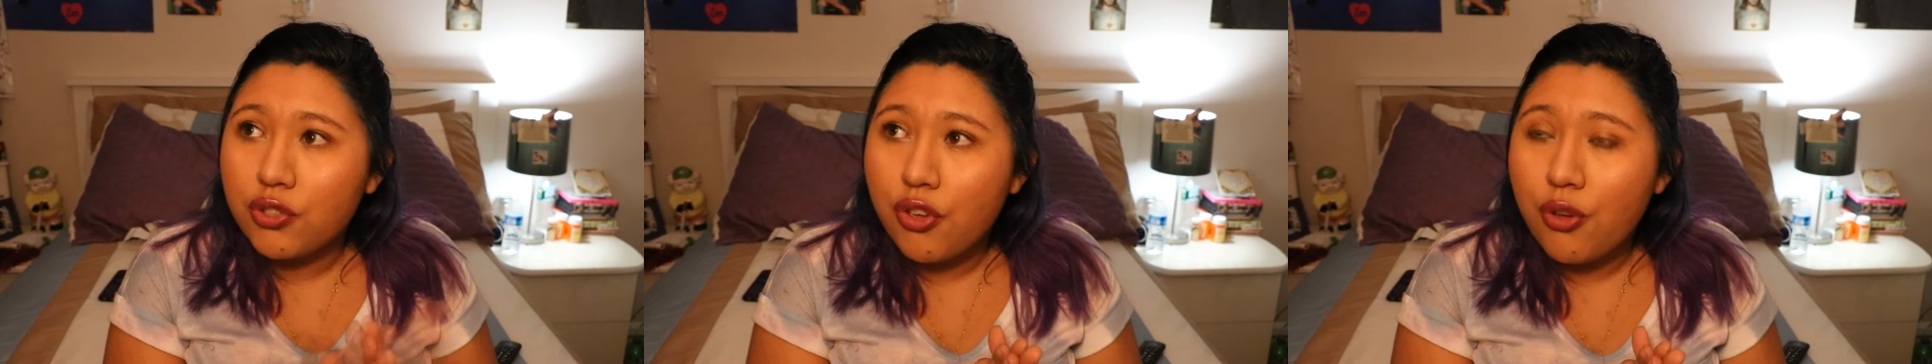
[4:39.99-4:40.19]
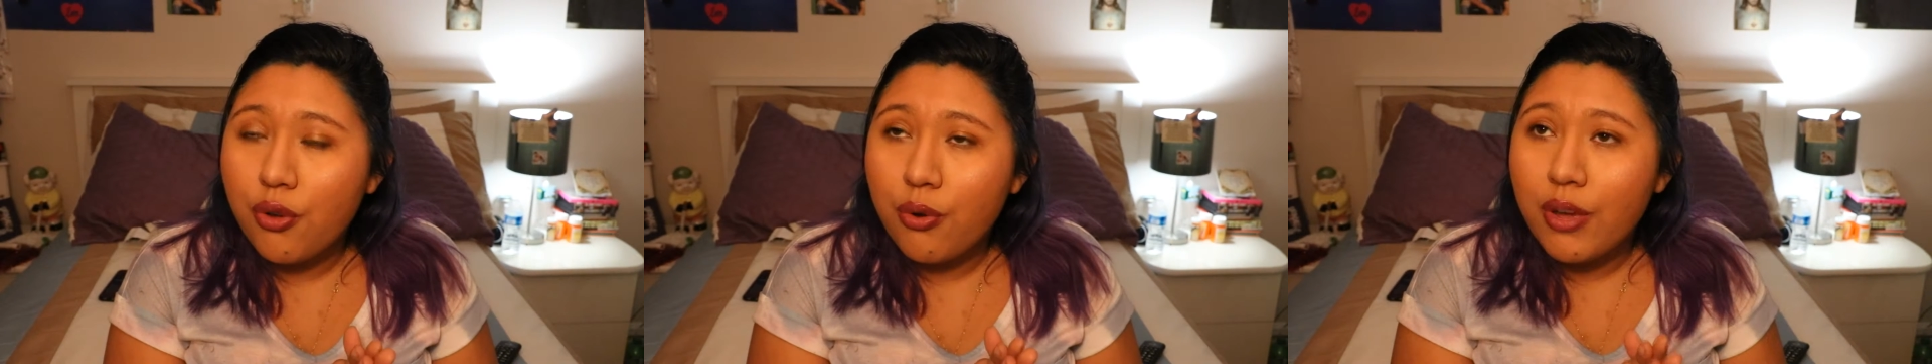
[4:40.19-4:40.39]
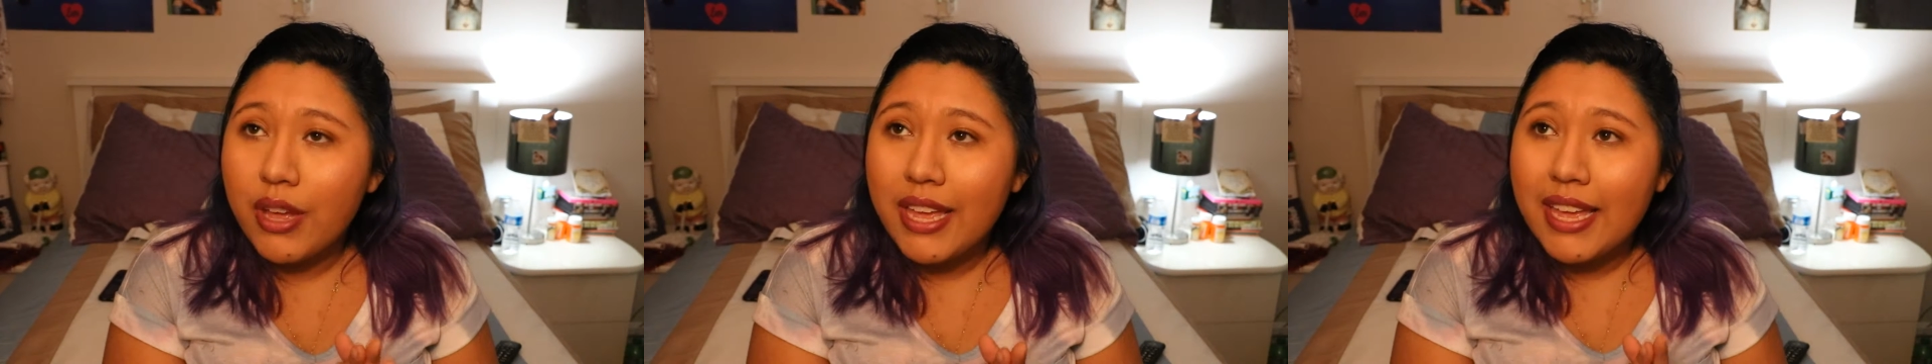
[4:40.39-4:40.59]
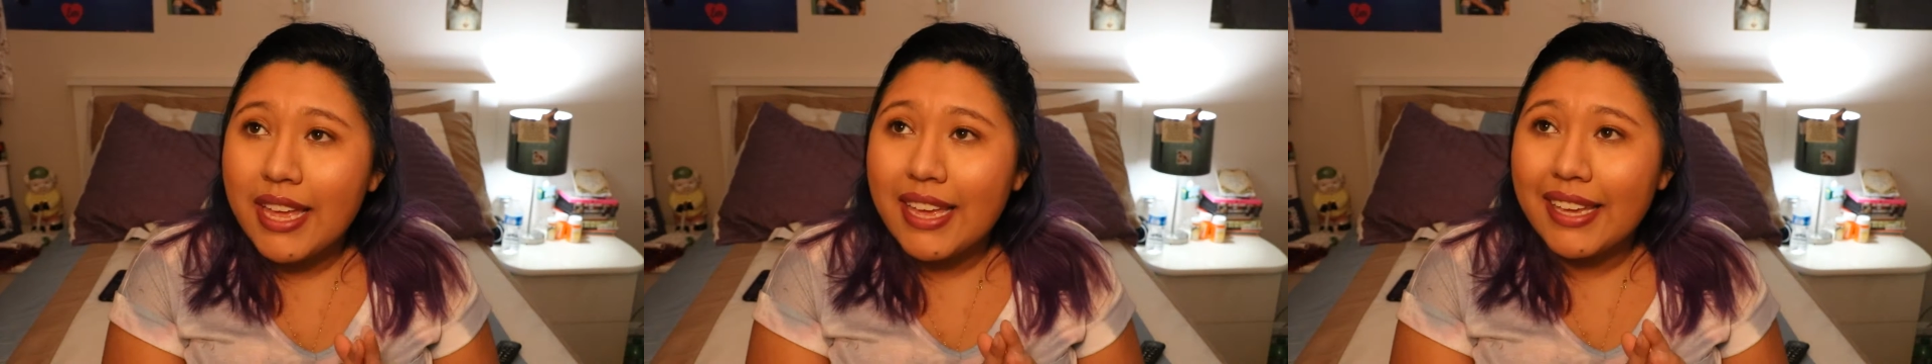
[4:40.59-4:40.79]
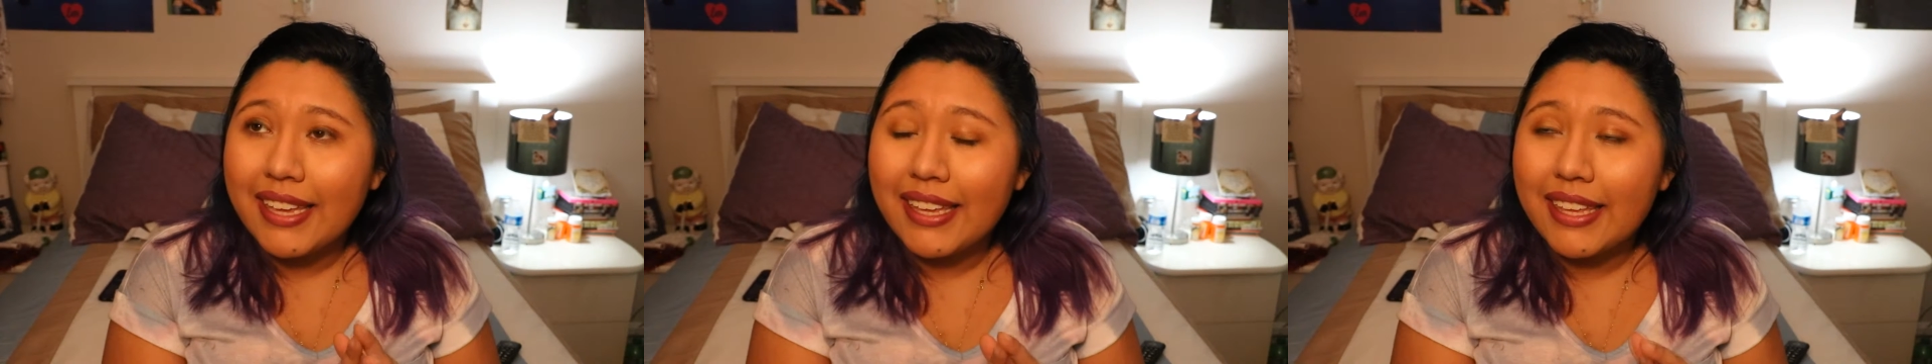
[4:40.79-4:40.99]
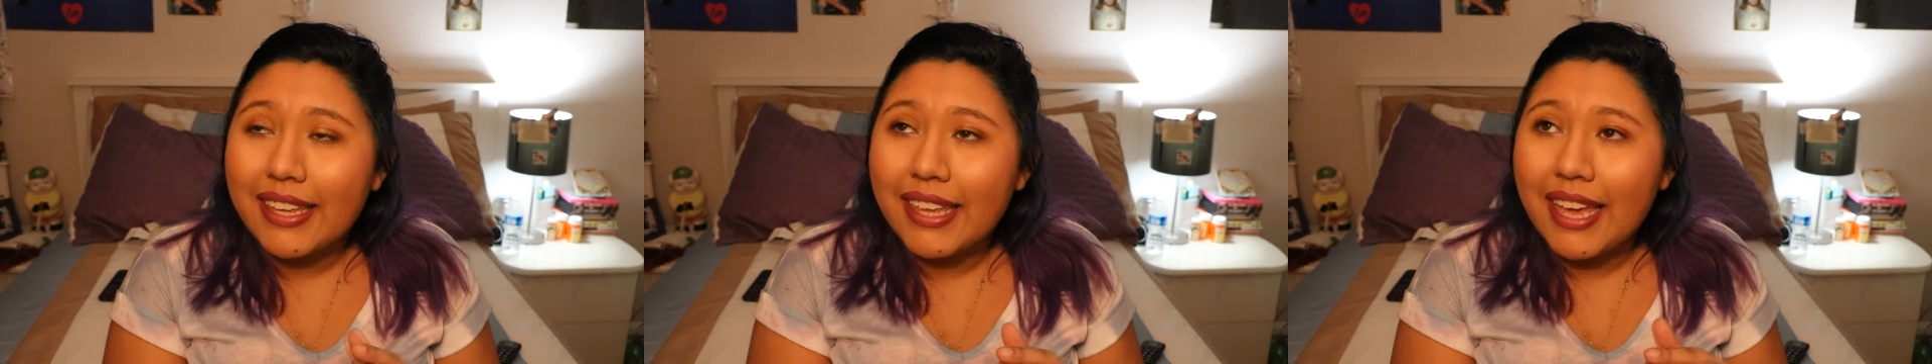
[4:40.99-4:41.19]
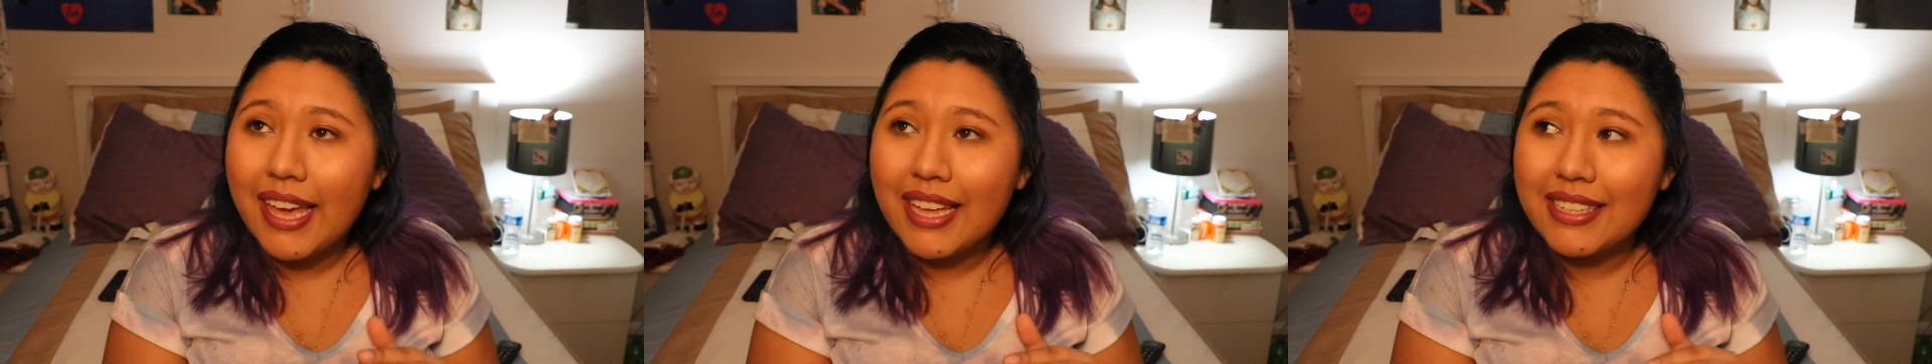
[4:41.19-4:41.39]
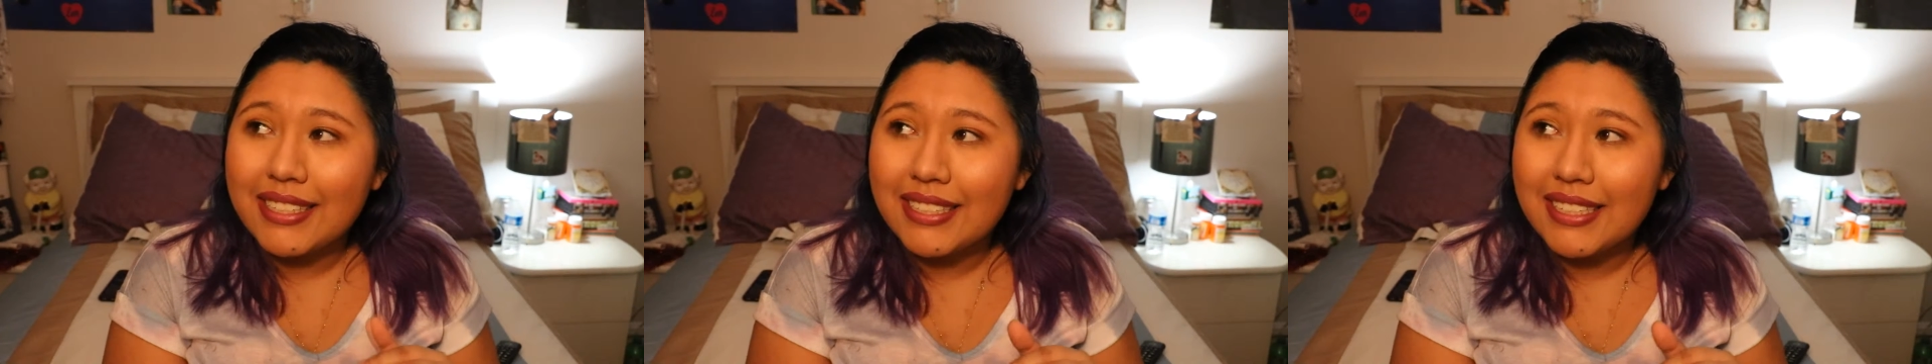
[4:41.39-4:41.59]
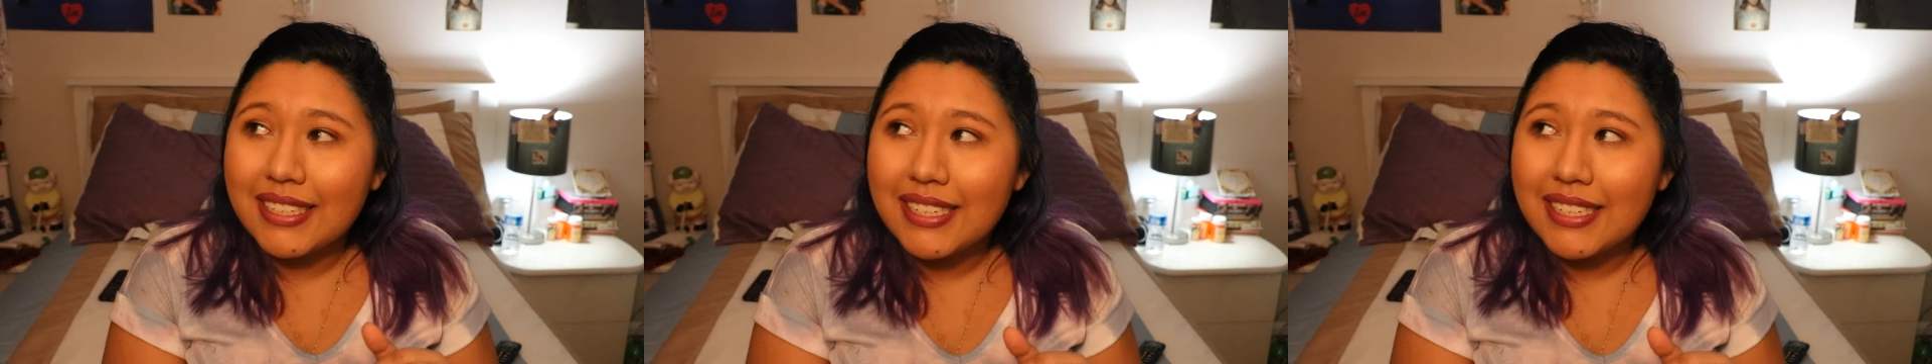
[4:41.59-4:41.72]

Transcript: to get